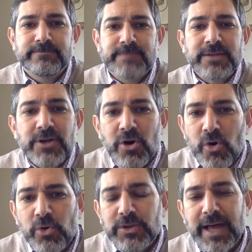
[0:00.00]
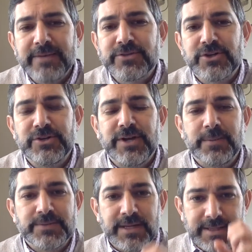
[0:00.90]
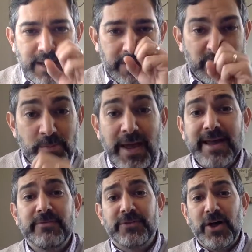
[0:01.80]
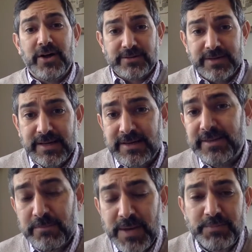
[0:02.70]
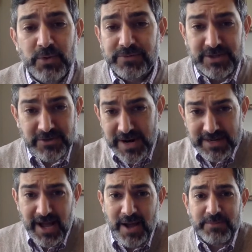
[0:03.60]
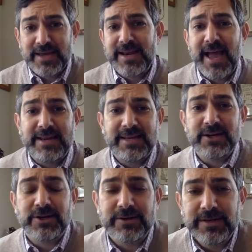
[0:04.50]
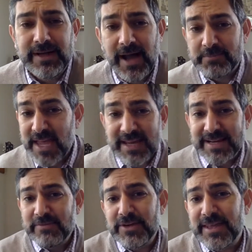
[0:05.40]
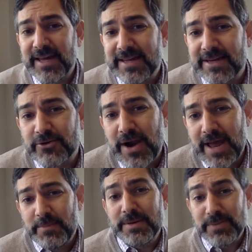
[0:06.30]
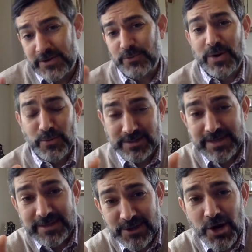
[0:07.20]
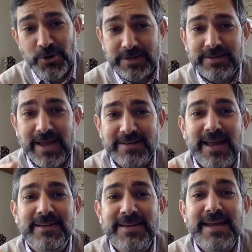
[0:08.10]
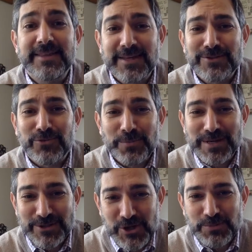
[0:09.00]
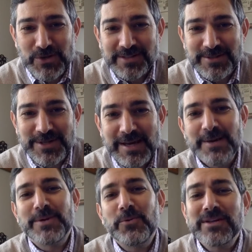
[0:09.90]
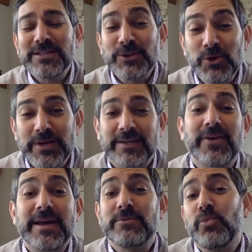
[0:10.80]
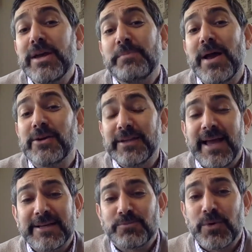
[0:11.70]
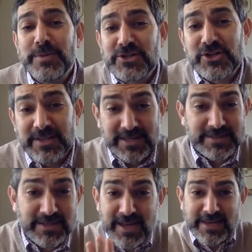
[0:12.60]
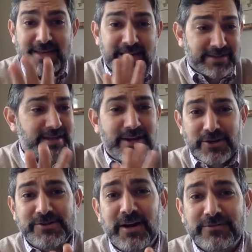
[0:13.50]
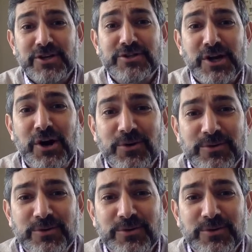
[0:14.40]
Their whole lives turned upside down. And you may have thought that people would have said, great, I'm getting out of here. I'm taking everything I can grab. And by the way, we did go and take things from the Egyptians, but it wasn't looting, right? We apparently asked permission and they said, yeah, take our stuff, just go.